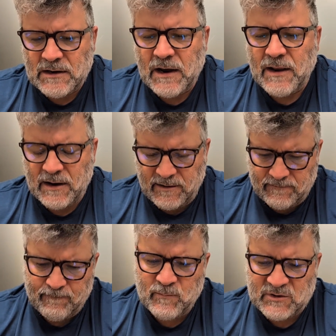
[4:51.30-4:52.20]
And
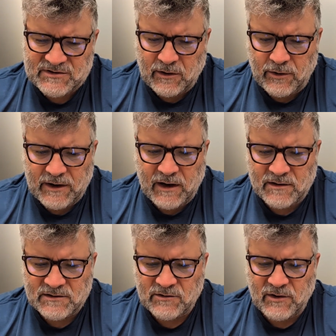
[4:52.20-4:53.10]
then we'd start
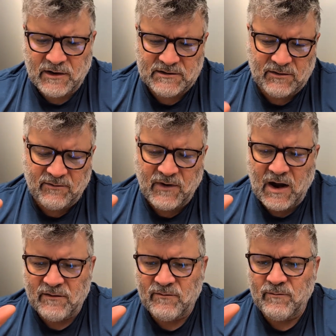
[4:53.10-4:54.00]
again so that it's a
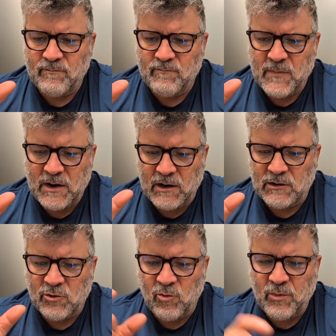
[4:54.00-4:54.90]
5-minute
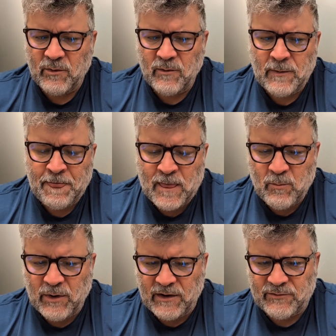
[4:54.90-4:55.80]
loop.
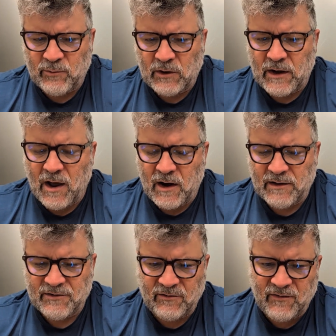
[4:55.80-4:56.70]
But it's really not.
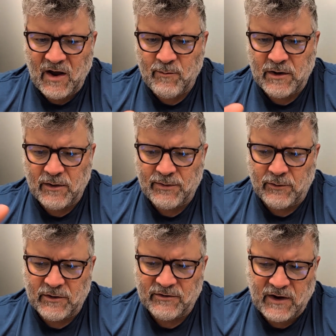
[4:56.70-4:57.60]
It's a 5-minute,
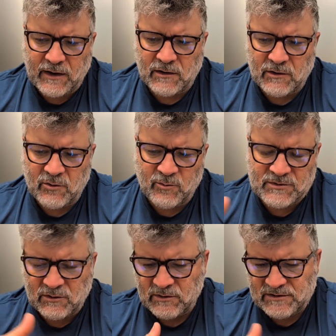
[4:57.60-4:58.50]
30-second loop,
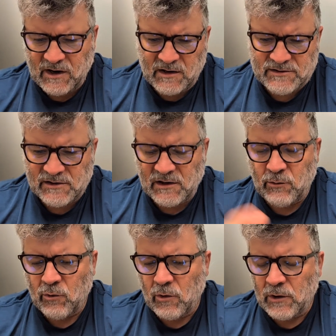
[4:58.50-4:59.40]
so it's constantly
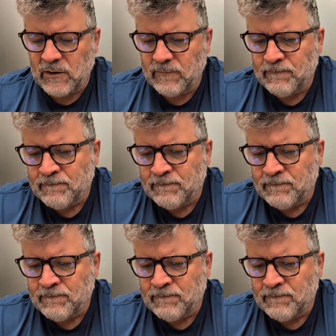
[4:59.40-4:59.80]
rolling.